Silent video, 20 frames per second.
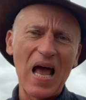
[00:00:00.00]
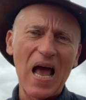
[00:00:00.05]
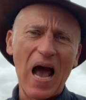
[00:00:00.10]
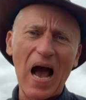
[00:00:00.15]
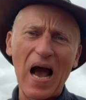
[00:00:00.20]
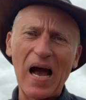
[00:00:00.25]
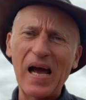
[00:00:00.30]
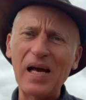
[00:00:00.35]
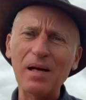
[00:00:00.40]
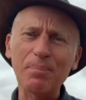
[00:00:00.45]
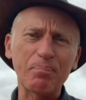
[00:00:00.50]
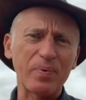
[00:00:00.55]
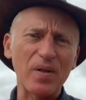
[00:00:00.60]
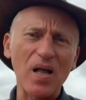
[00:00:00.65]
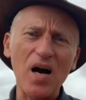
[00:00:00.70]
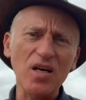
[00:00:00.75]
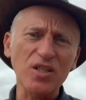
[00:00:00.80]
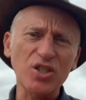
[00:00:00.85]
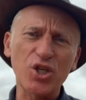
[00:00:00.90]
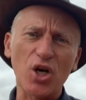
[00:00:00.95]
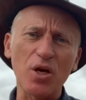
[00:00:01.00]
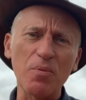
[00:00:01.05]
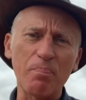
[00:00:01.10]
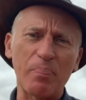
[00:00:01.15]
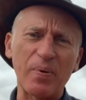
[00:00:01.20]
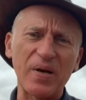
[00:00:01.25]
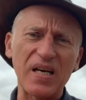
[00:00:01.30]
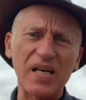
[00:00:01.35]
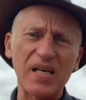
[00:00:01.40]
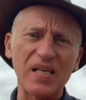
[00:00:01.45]
I helped large
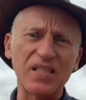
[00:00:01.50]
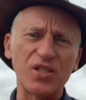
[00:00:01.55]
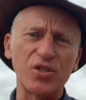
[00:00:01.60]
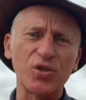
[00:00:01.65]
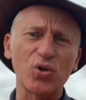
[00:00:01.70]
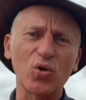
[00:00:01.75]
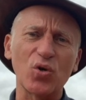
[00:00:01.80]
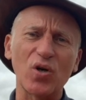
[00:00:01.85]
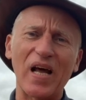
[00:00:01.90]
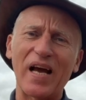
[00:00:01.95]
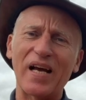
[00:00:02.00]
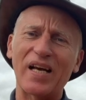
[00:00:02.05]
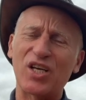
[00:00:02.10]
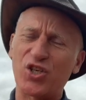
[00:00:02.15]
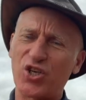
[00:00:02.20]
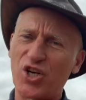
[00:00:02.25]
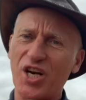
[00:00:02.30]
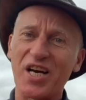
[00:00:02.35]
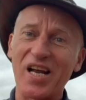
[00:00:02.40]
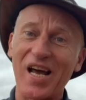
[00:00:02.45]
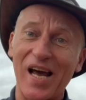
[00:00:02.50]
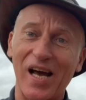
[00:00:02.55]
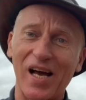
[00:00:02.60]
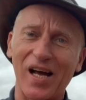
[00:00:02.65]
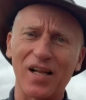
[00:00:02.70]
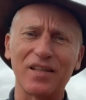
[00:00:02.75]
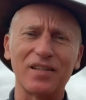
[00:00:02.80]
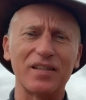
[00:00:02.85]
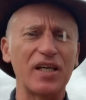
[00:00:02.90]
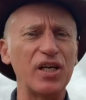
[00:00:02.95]
companies, like
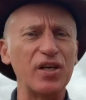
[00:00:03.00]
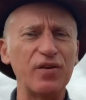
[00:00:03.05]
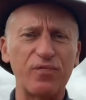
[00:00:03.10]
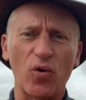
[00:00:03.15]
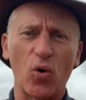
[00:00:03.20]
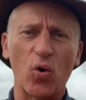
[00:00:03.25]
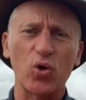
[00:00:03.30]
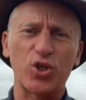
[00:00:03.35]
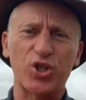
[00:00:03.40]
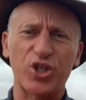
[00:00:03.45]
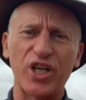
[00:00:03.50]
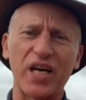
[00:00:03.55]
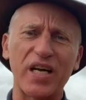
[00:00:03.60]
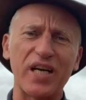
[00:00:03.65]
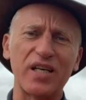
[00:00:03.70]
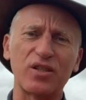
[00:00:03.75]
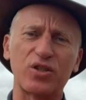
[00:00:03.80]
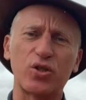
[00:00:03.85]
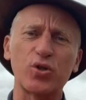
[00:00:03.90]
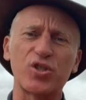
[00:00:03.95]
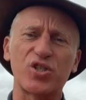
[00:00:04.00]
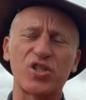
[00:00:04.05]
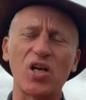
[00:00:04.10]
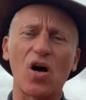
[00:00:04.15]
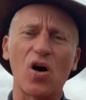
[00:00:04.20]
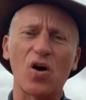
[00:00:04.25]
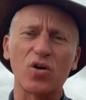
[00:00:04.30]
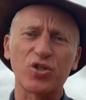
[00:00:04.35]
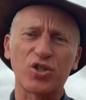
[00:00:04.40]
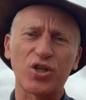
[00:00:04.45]
Chanel, Yves Rocher,
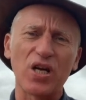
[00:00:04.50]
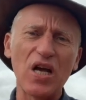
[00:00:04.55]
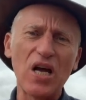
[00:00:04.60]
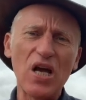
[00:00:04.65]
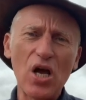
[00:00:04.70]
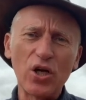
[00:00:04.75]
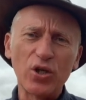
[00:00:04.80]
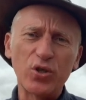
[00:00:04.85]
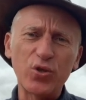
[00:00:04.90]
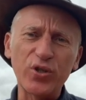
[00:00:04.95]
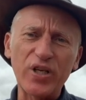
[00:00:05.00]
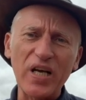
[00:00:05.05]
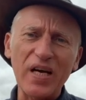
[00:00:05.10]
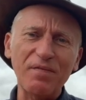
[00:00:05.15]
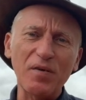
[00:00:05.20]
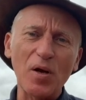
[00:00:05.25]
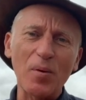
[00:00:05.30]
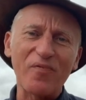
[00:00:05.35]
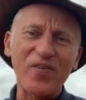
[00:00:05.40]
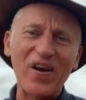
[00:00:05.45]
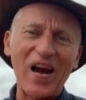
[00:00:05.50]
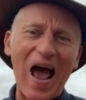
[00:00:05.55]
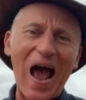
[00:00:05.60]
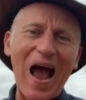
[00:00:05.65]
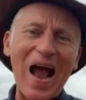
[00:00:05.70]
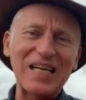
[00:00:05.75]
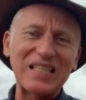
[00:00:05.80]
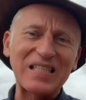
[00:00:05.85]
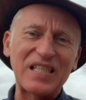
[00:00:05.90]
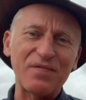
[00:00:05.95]
Dosange, to develop their
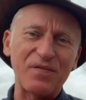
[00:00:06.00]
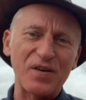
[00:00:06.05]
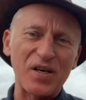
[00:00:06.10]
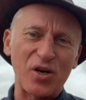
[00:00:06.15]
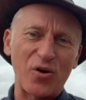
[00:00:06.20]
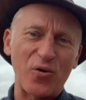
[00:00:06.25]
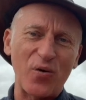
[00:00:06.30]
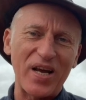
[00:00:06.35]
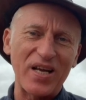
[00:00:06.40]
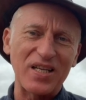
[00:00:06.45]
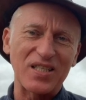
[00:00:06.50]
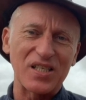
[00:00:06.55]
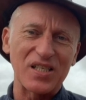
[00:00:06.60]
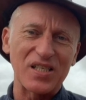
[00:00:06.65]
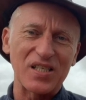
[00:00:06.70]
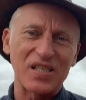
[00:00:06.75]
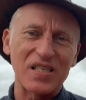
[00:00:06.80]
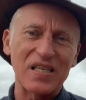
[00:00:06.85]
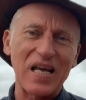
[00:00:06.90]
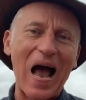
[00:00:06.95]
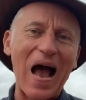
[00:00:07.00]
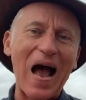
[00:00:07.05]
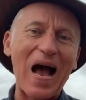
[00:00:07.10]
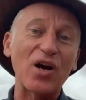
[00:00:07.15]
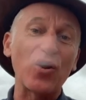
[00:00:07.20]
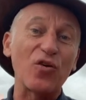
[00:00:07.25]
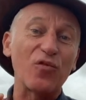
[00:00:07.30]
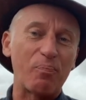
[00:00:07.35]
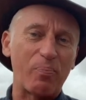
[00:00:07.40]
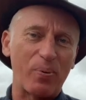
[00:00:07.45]
active ingredients
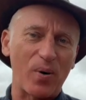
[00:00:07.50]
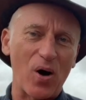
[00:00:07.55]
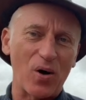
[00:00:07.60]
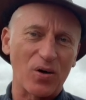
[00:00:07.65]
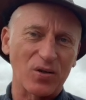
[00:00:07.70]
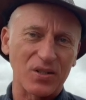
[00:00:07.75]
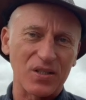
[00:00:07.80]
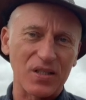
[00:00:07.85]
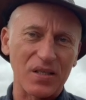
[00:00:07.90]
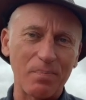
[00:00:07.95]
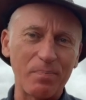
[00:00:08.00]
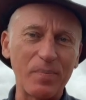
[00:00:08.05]
out of plants.